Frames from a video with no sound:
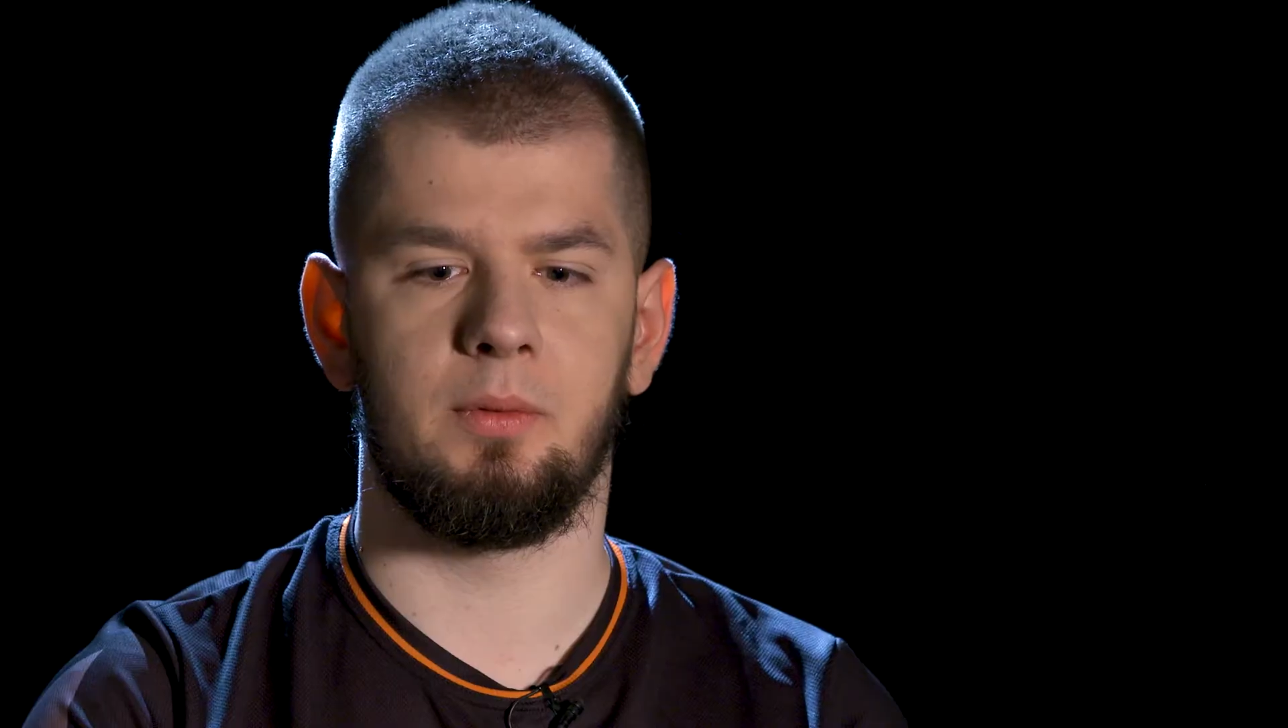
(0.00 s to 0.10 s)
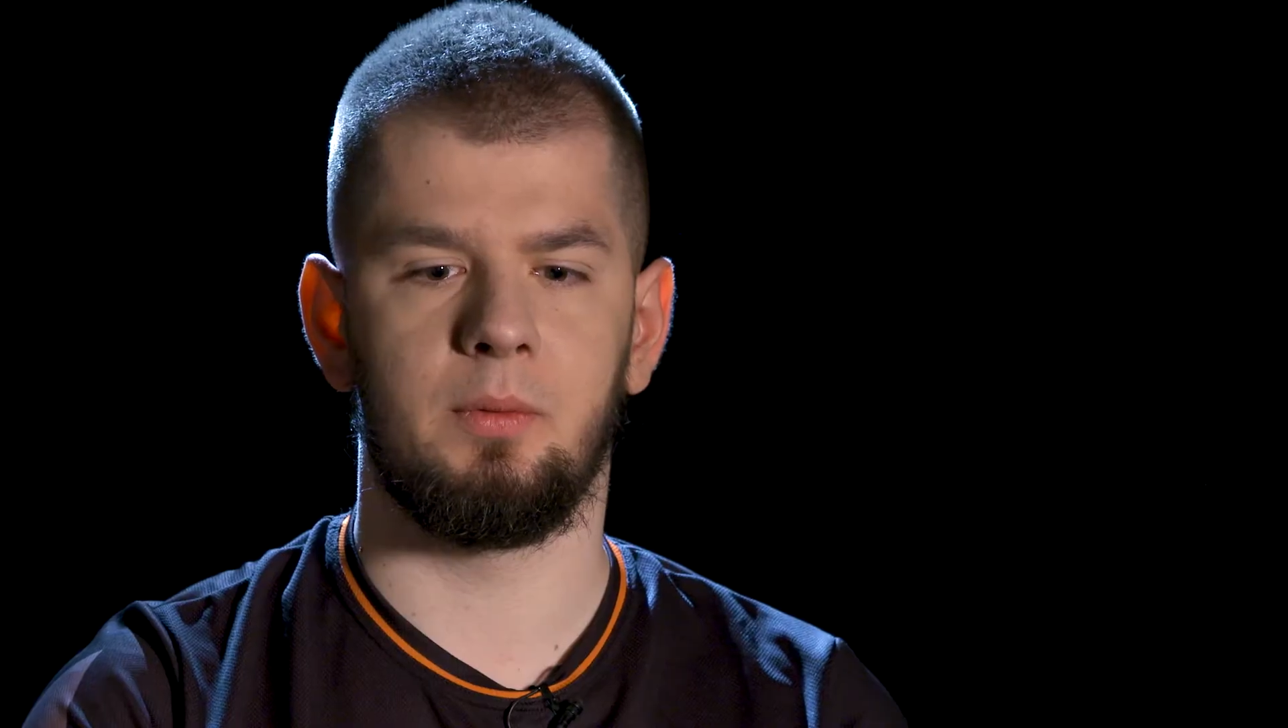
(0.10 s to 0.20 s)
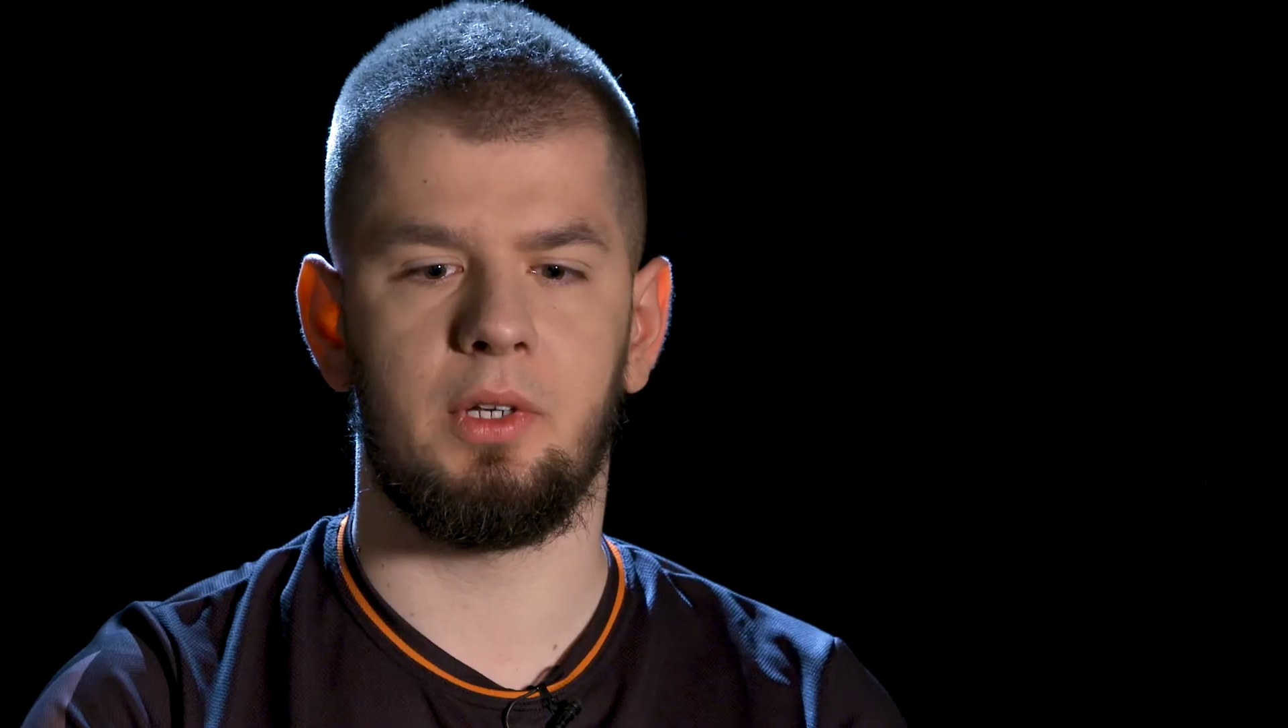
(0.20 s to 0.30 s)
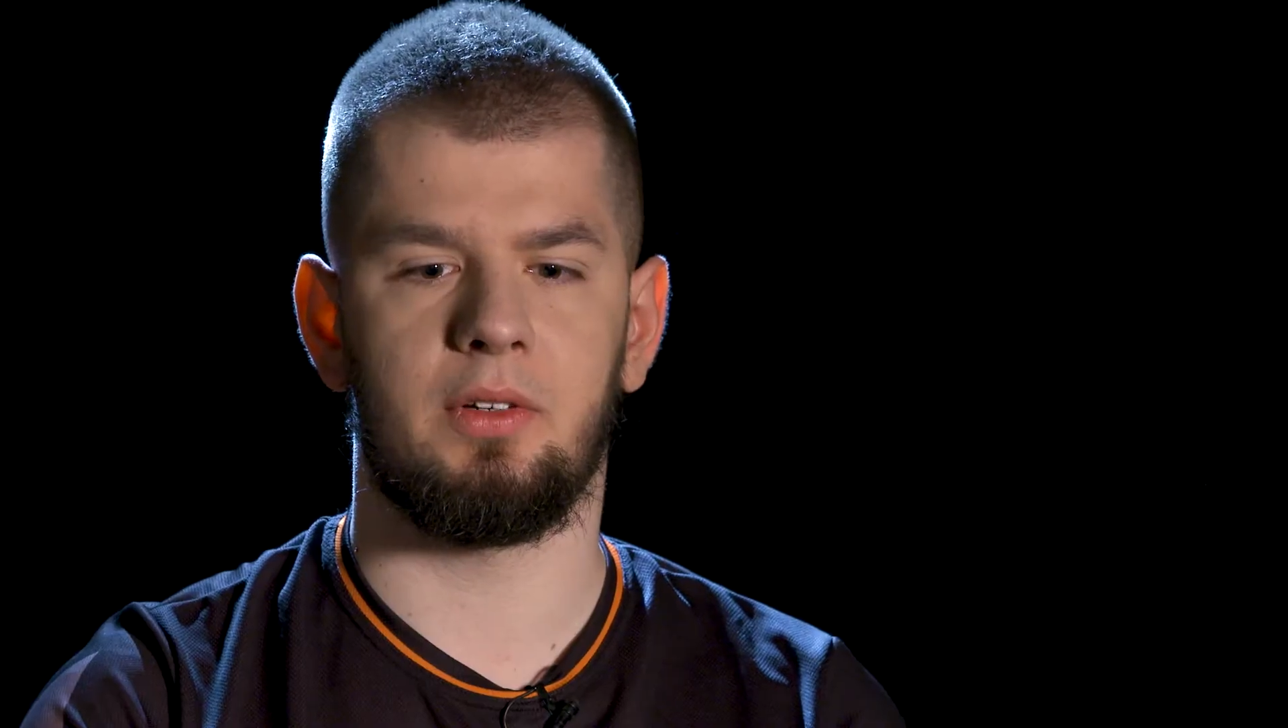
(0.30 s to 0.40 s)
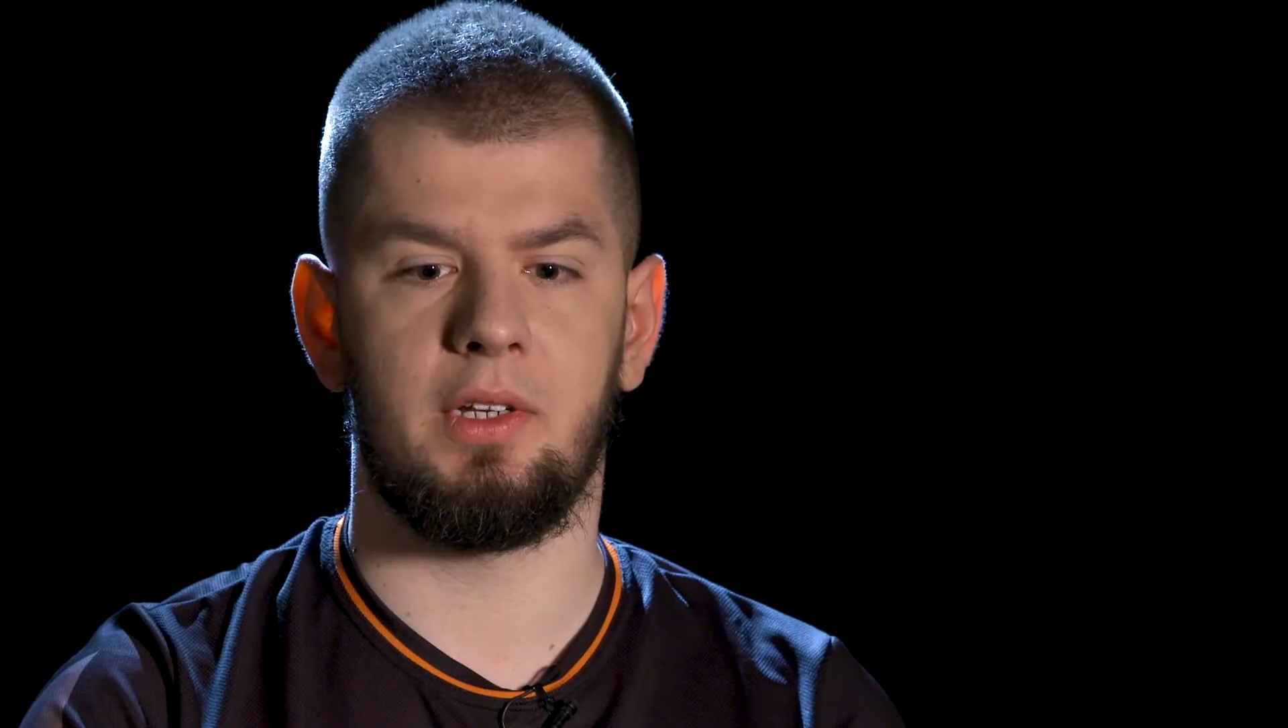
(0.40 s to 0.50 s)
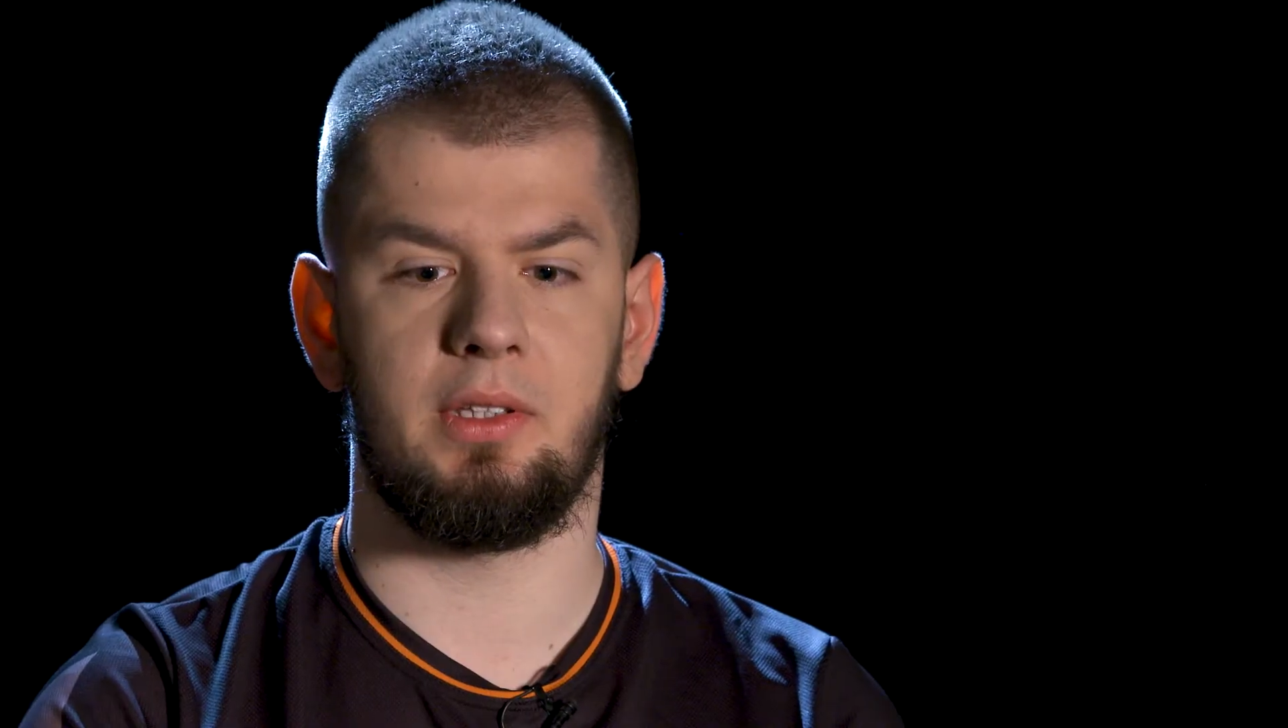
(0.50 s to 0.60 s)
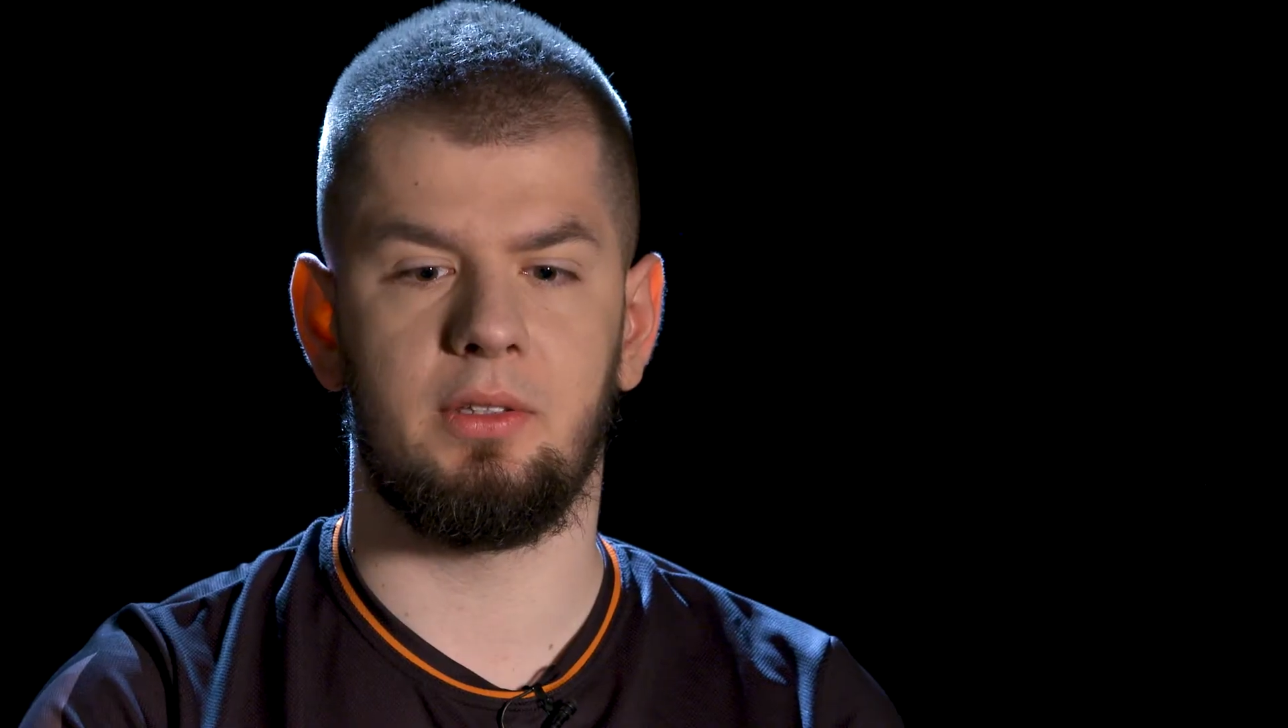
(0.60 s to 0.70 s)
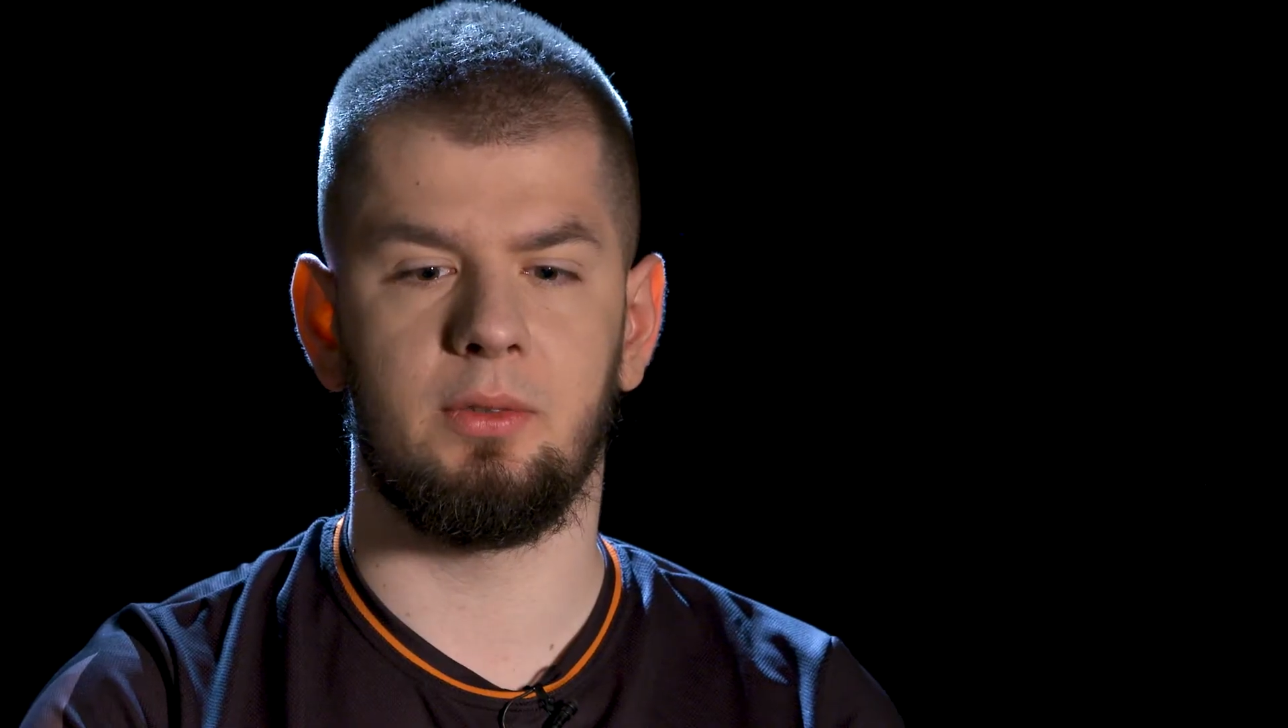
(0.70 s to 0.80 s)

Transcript: we are ready